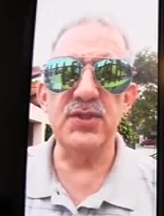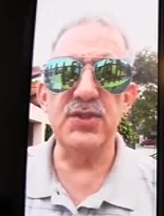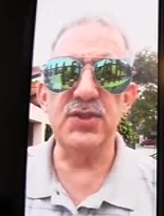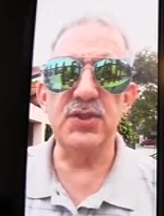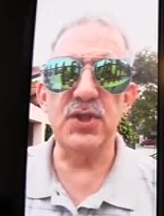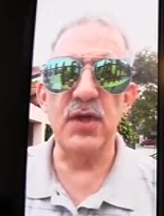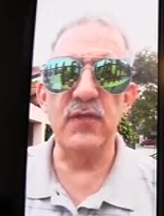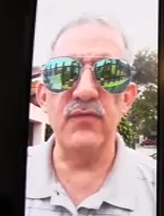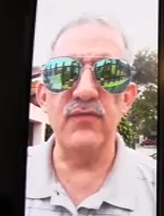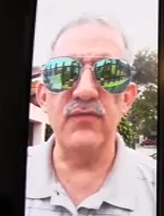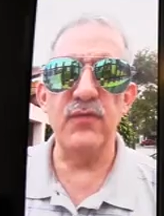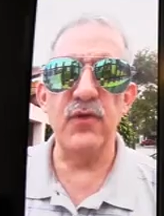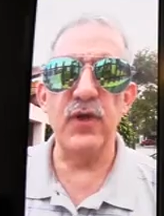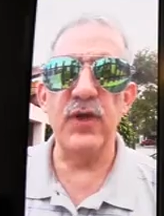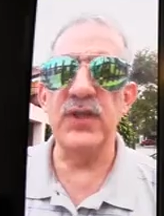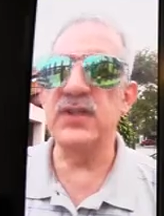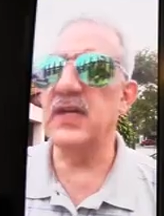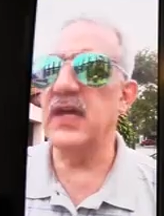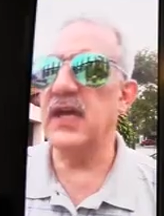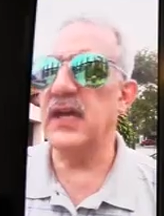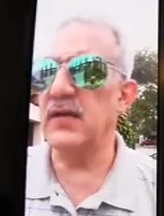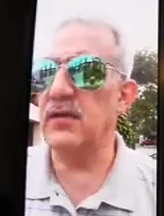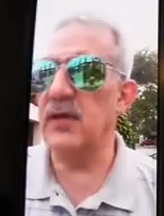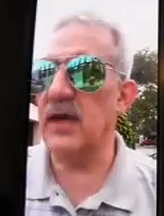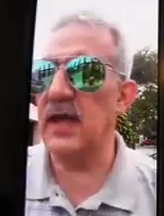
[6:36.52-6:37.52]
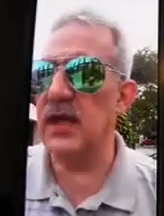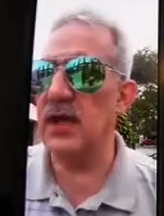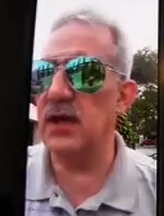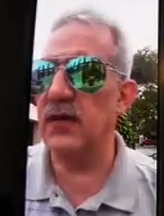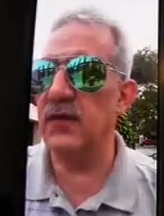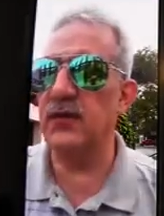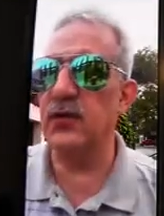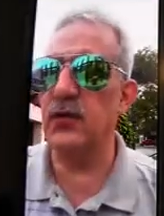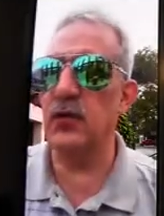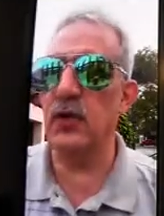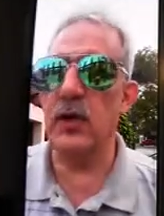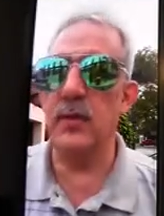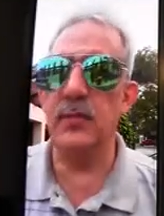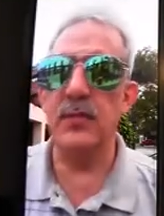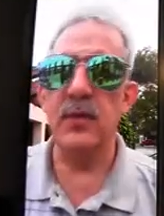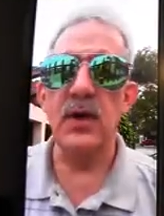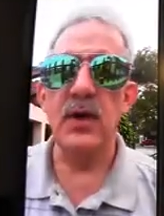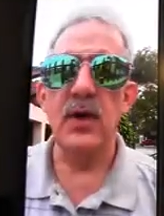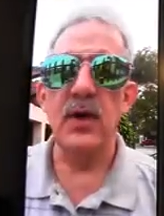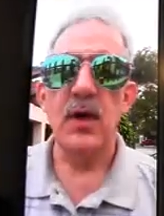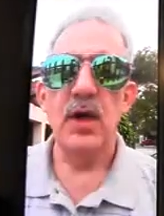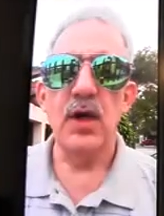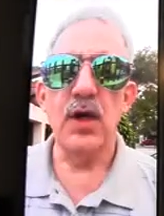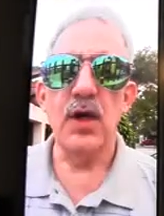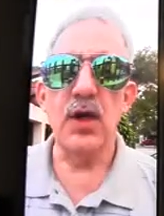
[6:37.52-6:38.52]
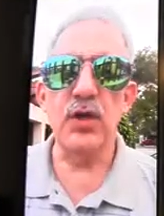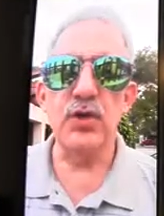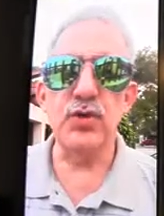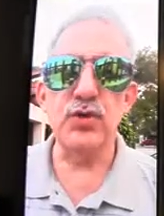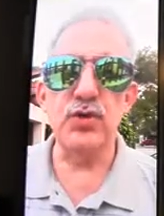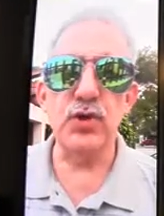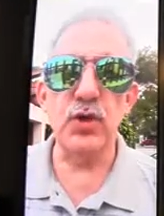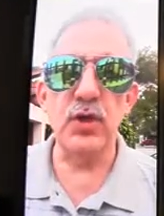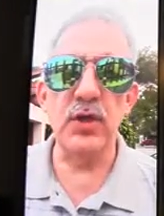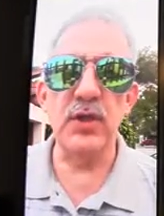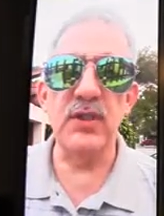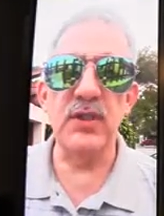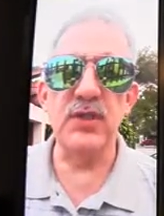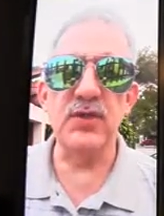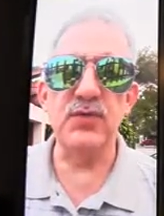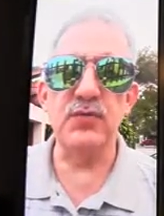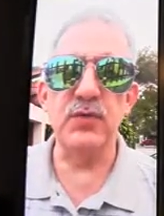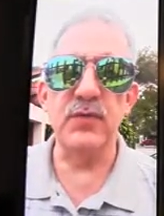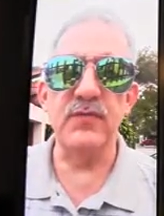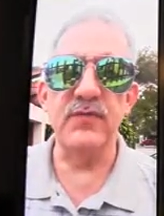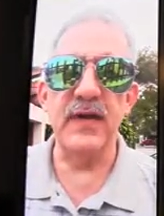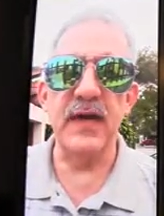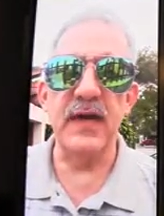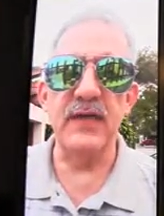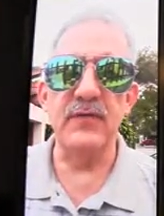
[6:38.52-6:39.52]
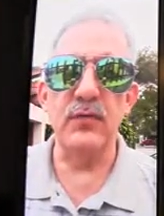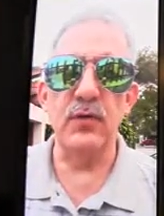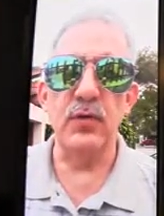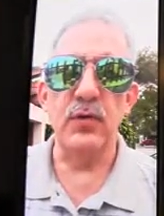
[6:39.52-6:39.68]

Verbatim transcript: Feucht and interview him concerning this revival,